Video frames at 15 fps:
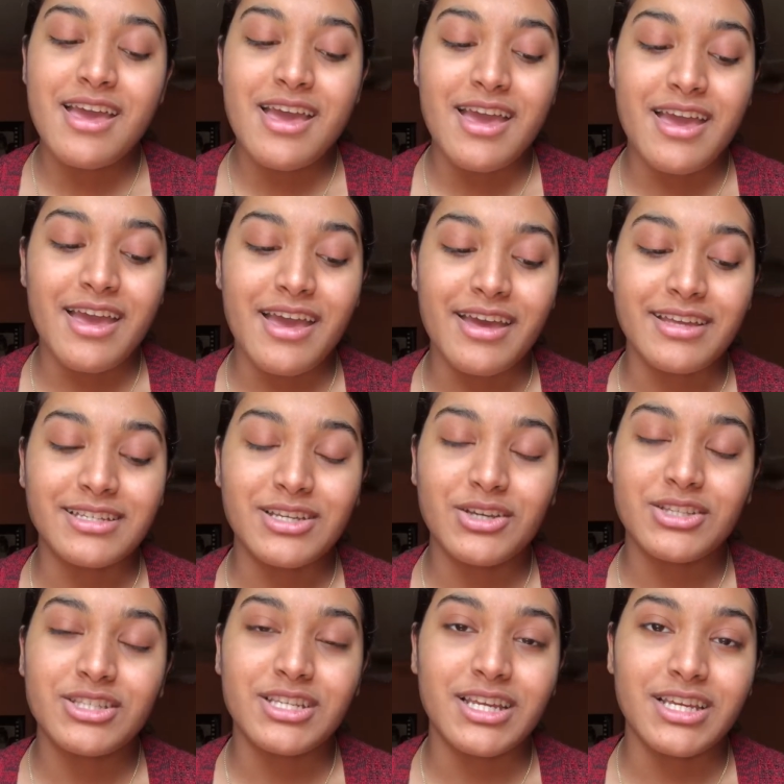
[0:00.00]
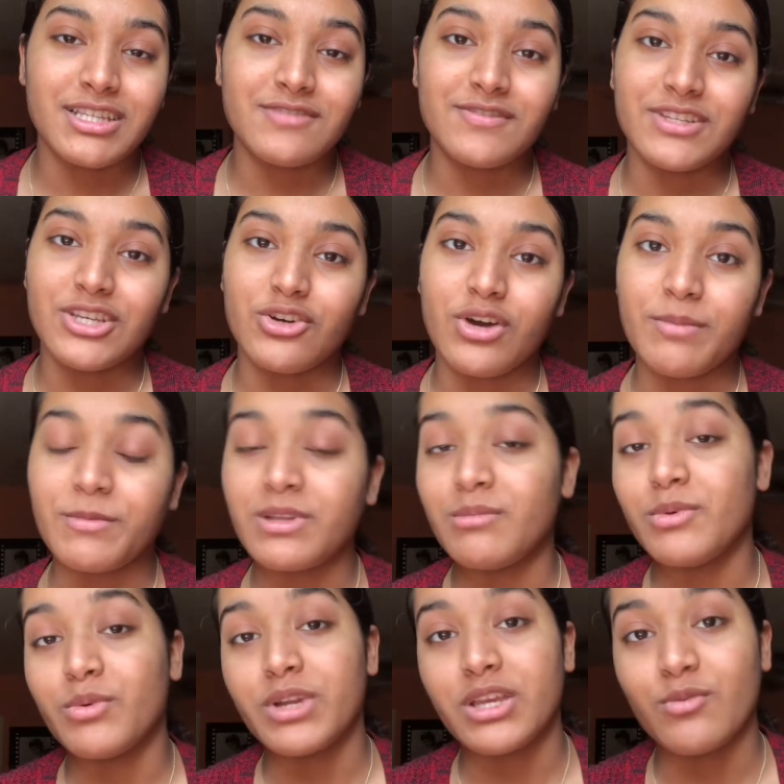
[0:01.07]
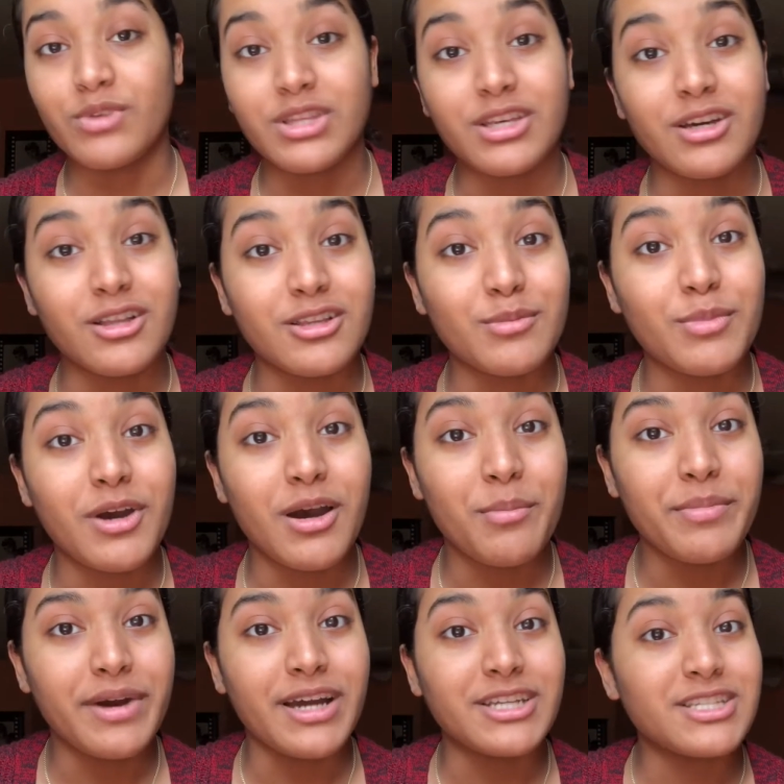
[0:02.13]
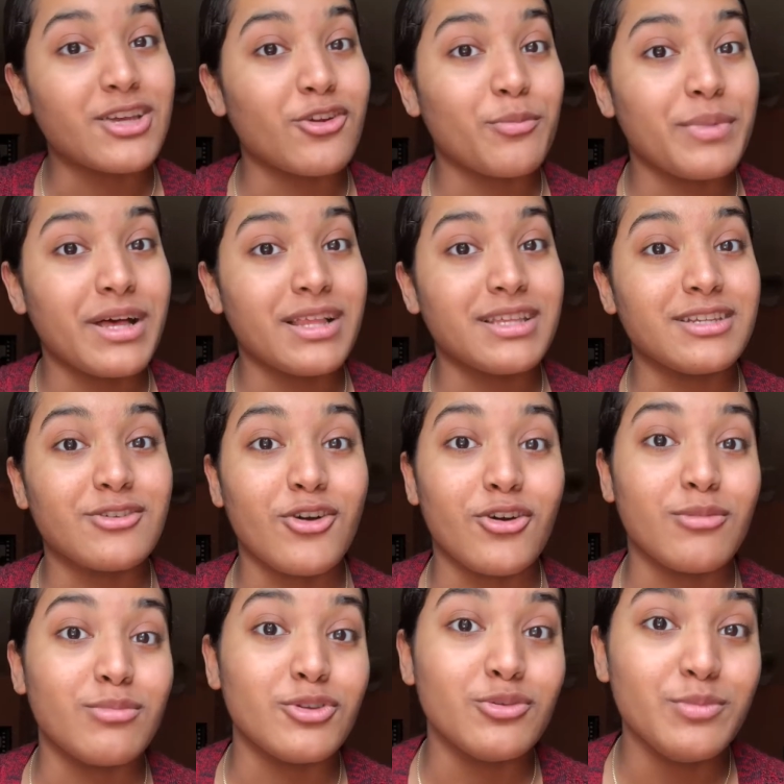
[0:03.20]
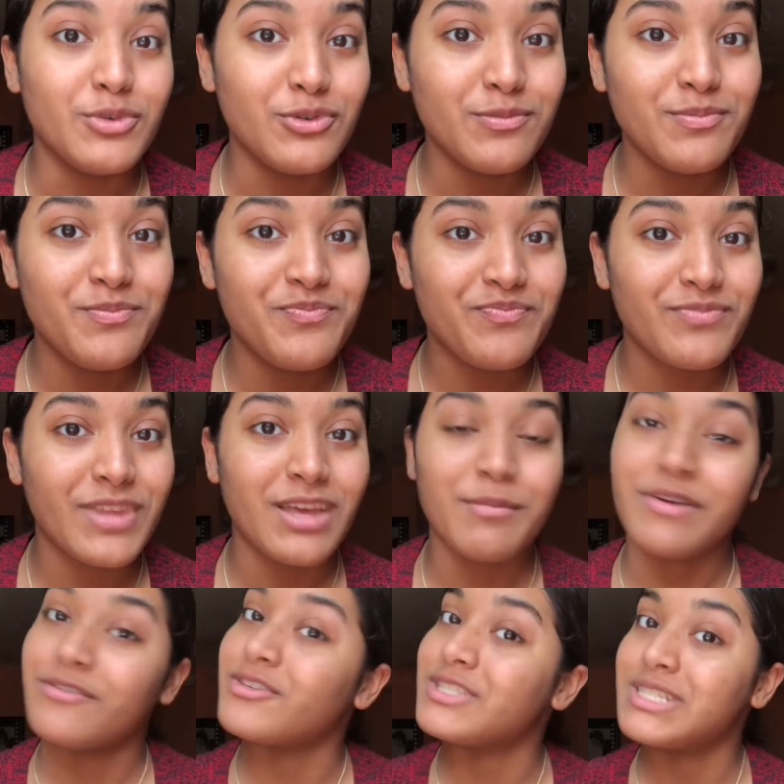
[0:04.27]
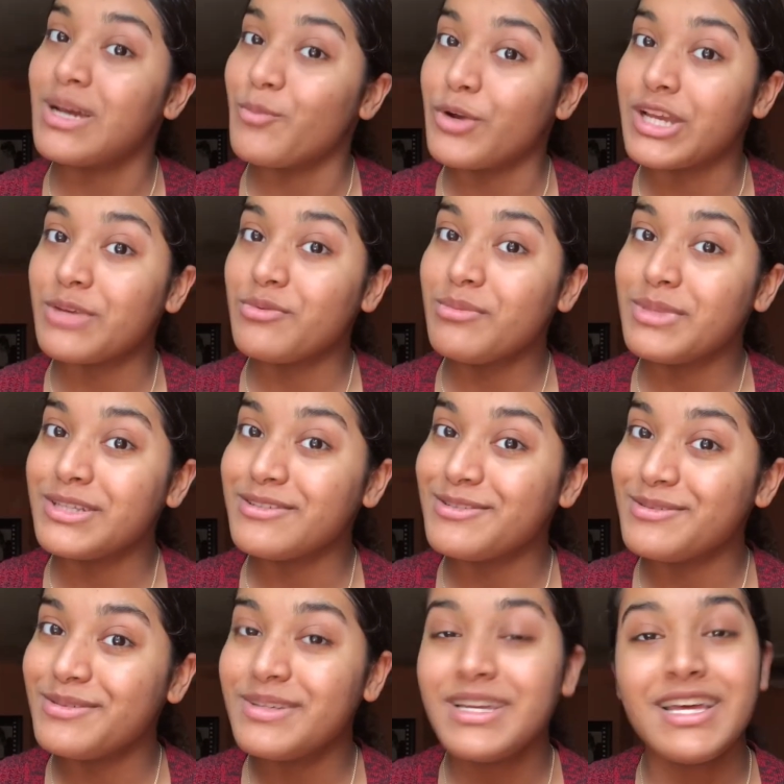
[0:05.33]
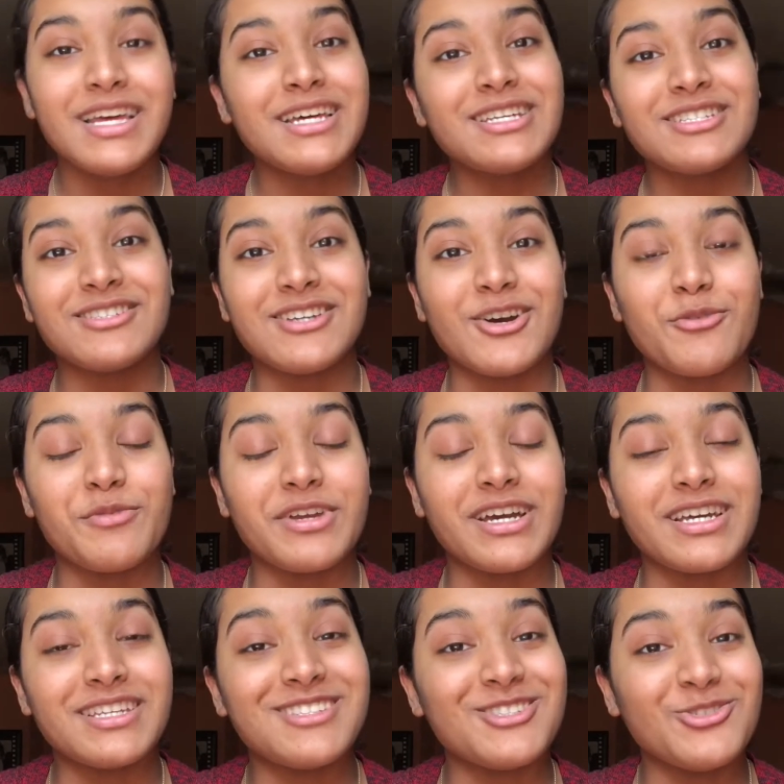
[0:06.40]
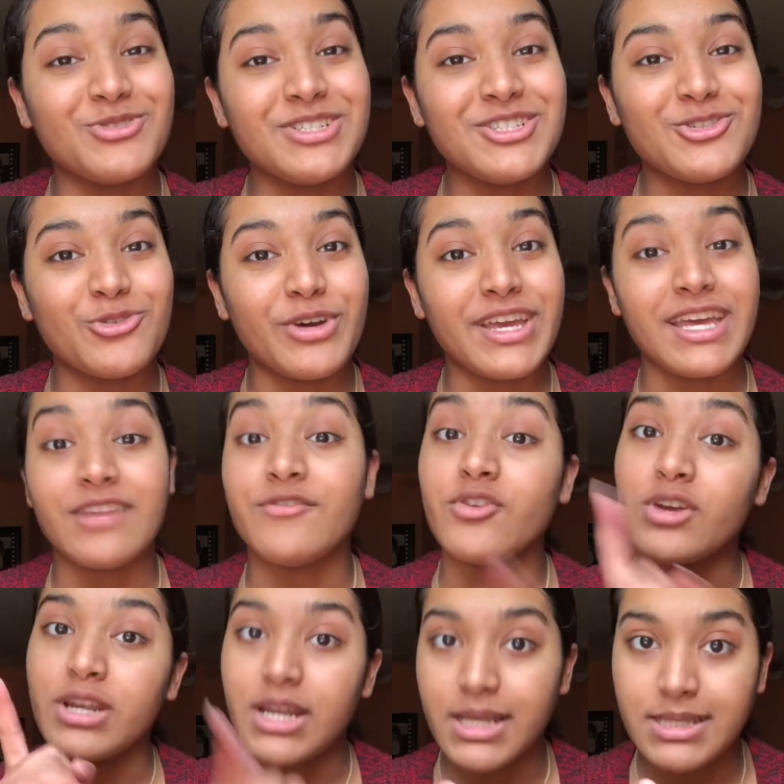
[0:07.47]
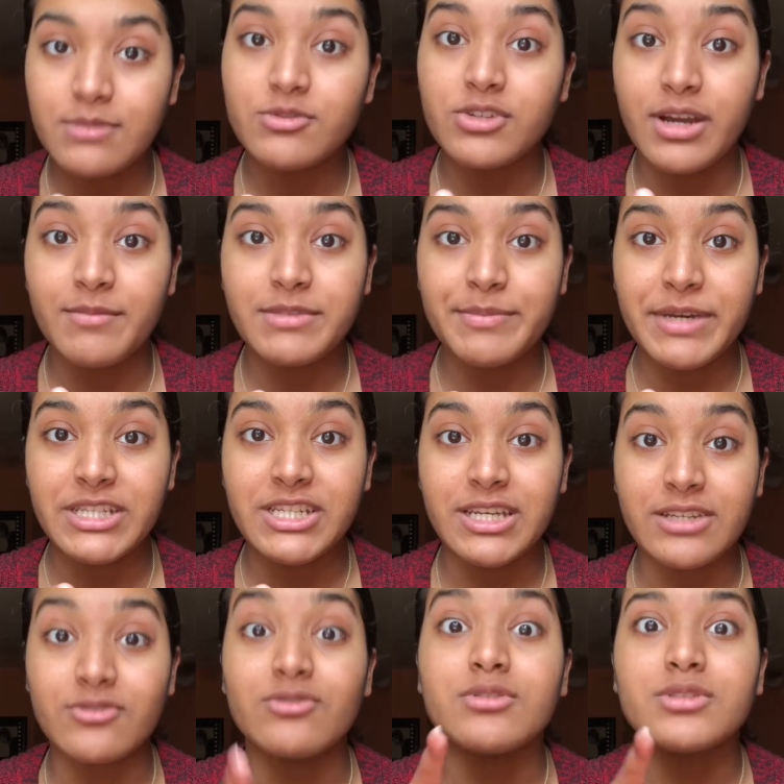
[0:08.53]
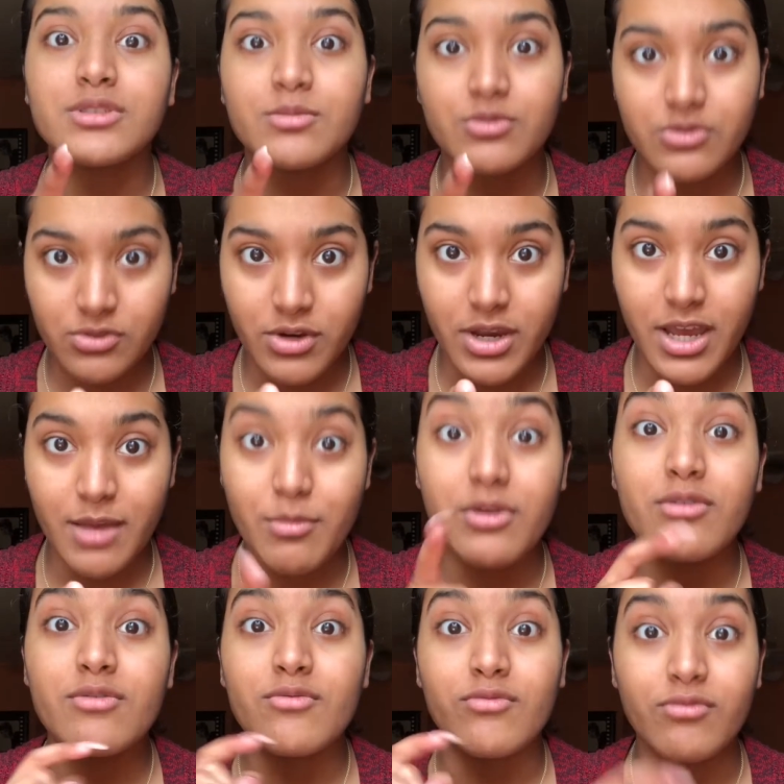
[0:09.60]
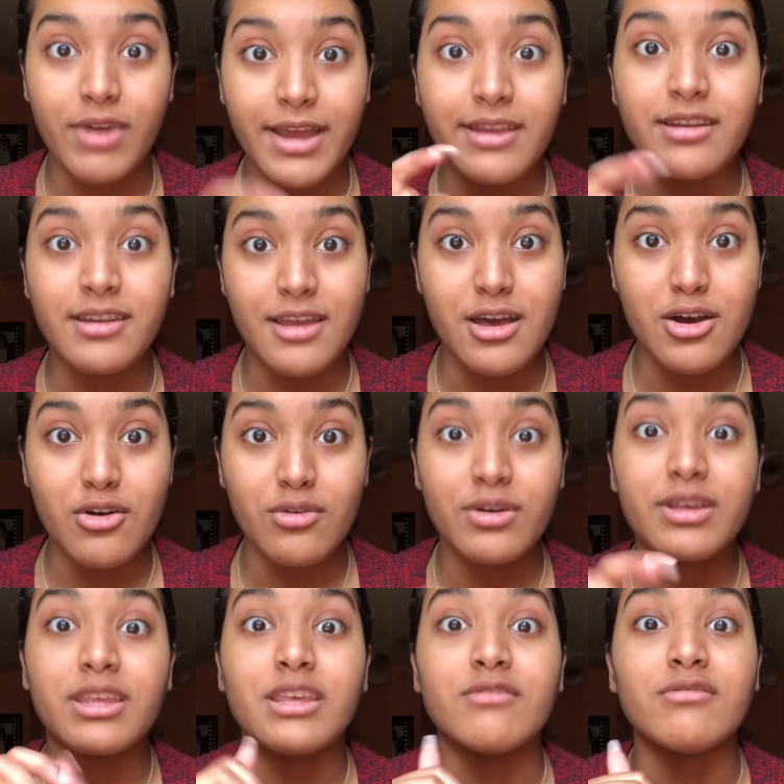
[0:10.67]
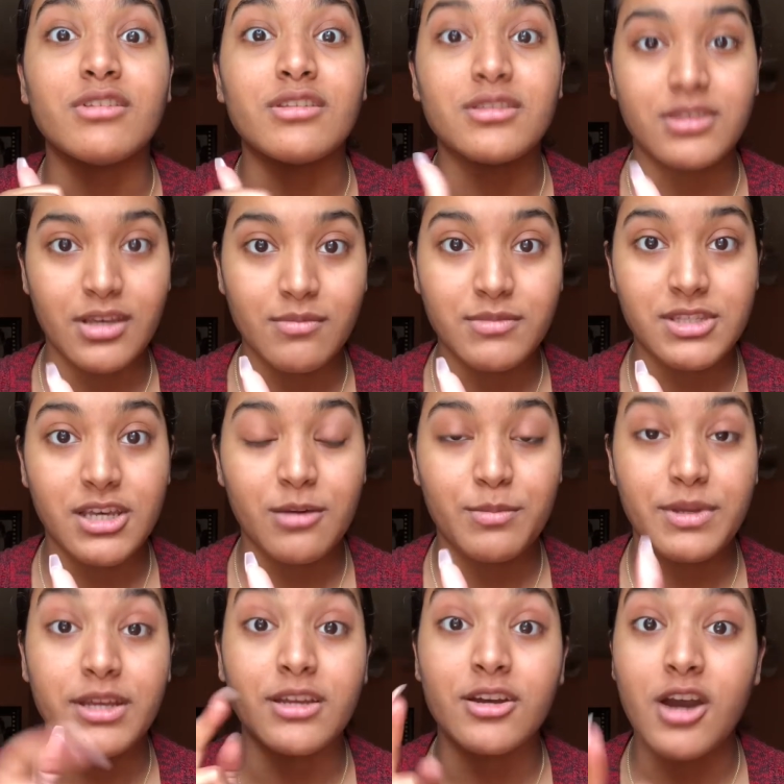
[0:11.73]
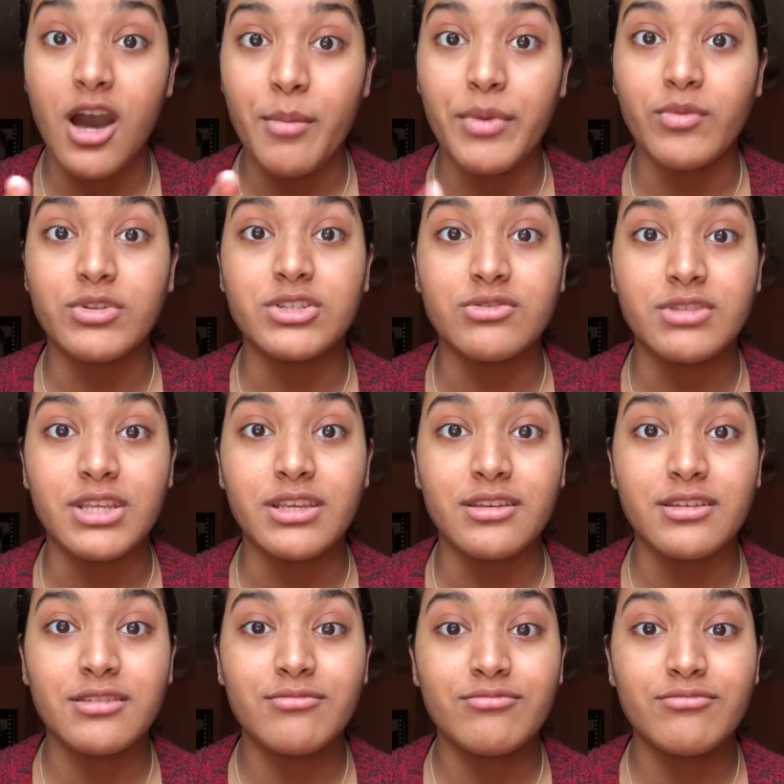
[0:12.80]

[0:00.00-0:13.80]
And today's video, I'm going to be working with the ColourPop eyeshadow palette called Blue Moon. My first time working with blue, so I hope you guys do enjoy. And if you are not subscribed to my channel, subscribe right now, give it a thumbs up, and comment what you think.